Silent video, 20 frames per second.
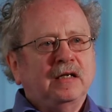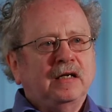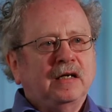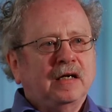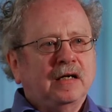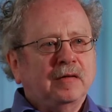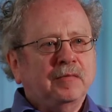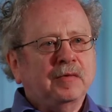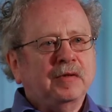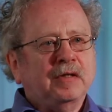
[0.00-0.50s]

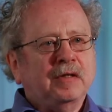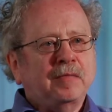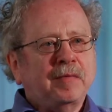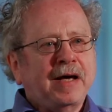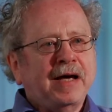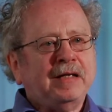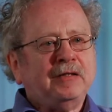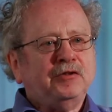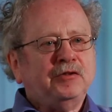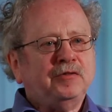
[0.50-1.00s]
The
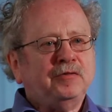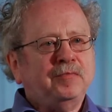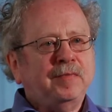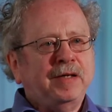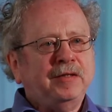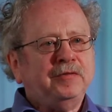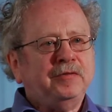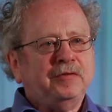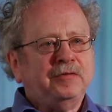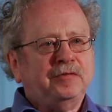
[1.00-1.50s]
Mac just
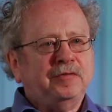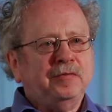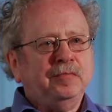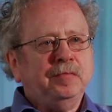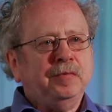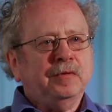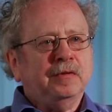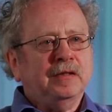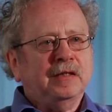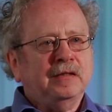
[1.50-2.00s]
makes it
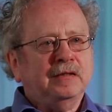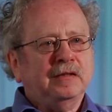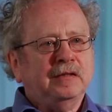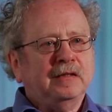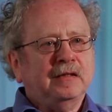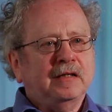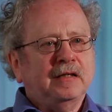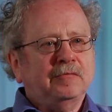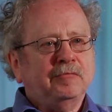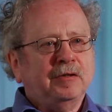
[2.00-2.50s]
simple
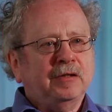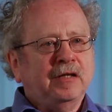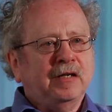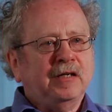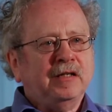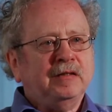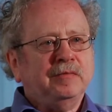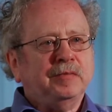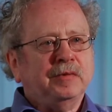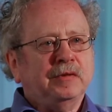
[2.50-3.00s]
and
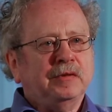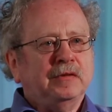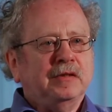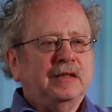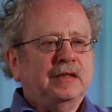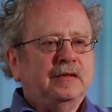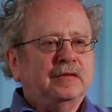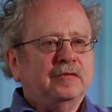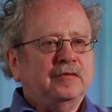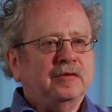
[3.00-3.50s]
reliable,
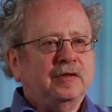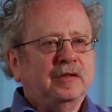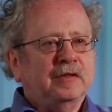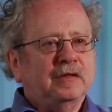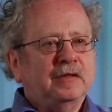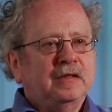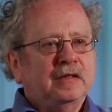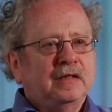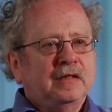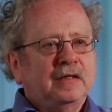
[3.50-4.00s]
and
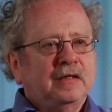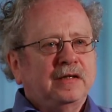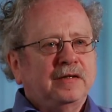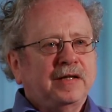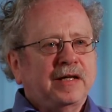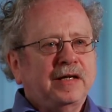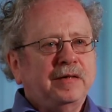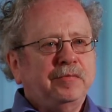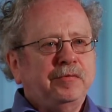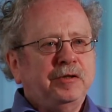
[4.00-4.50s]

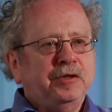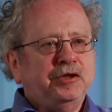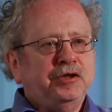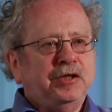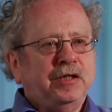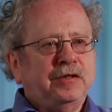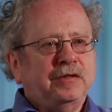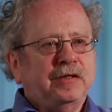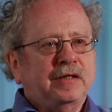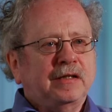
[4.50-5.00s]
they
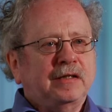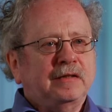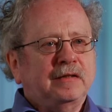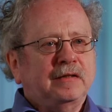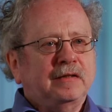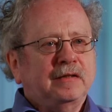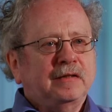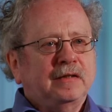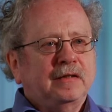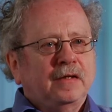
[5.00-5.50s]
appreciate that.
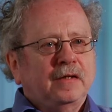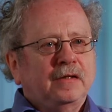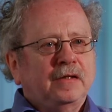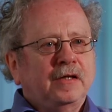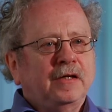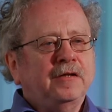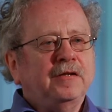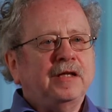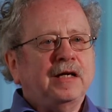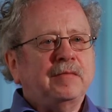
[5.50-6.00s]

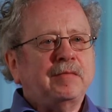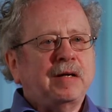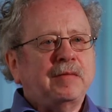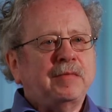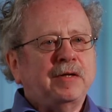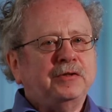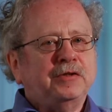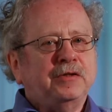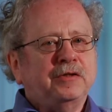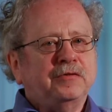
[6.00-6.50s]
The other thing I might
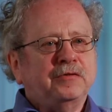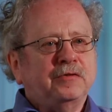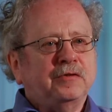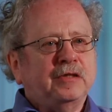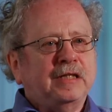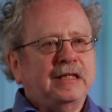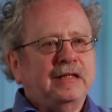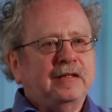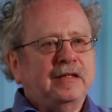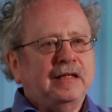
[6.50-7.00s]
mention is
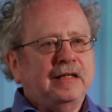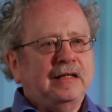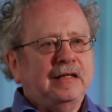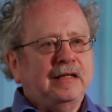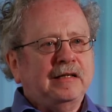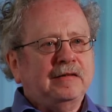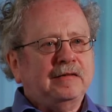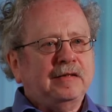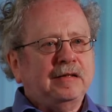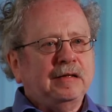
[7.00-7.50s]

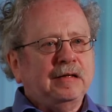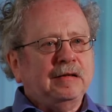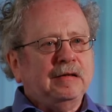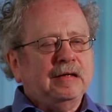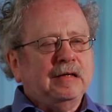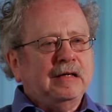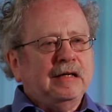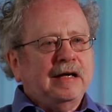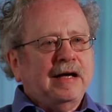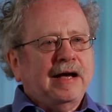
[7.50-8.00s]
the
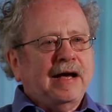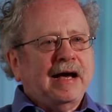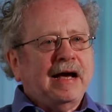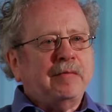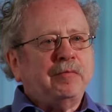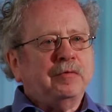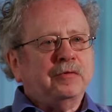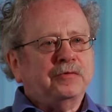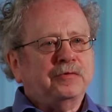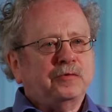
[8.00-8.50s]

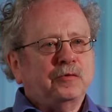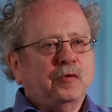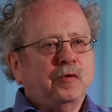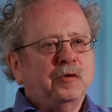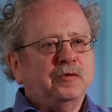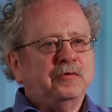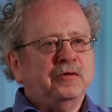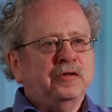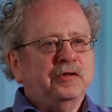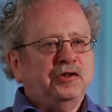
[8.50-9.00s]
Apple
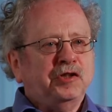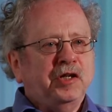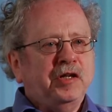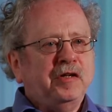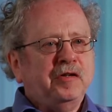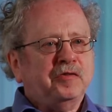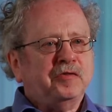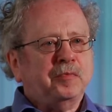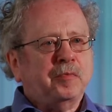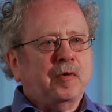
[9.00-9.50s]
stores and the
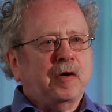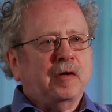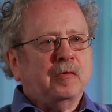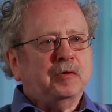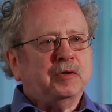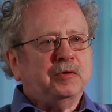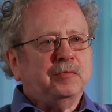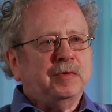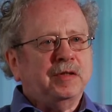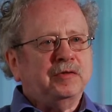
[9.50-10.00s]
Genius Bar,
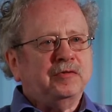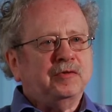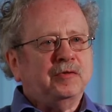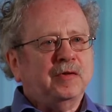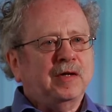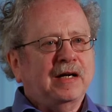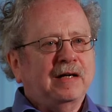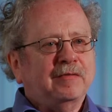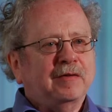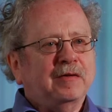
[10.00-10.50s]
which means
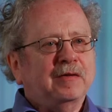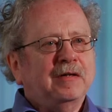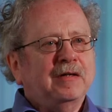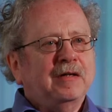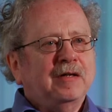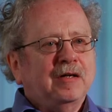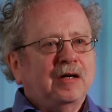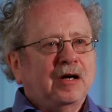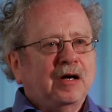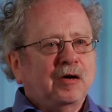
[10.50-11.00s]
you have a
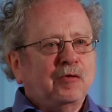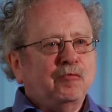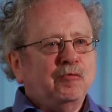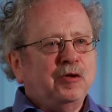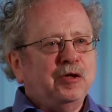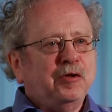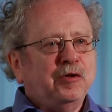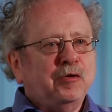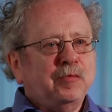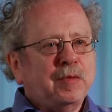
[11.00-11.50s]

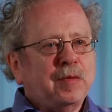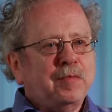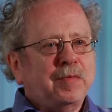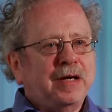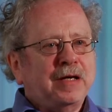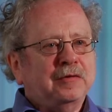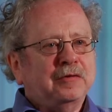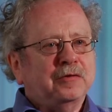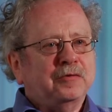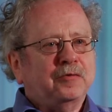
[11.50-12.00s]
real human
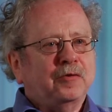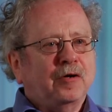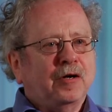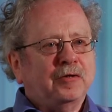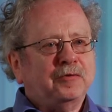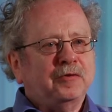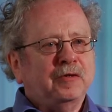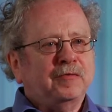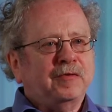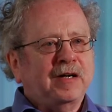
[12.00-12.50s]
being to
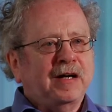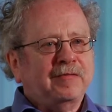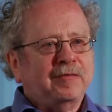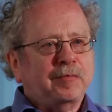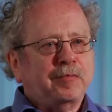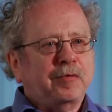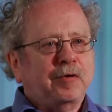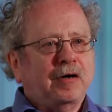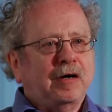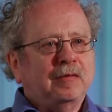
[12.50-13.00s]
talk to if you have
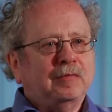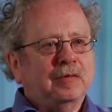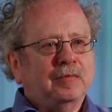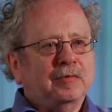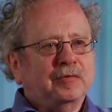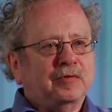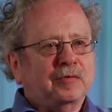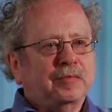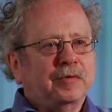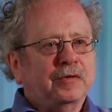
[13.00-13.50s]
a problem,
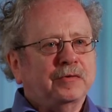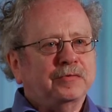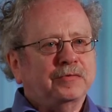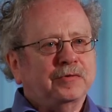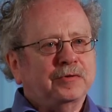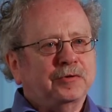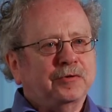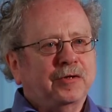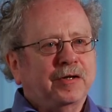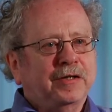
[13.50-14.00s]
as
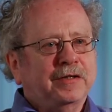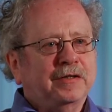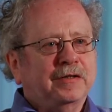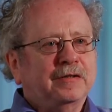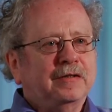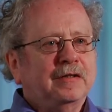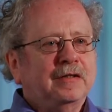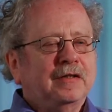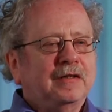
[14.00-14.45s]
opposed to trying to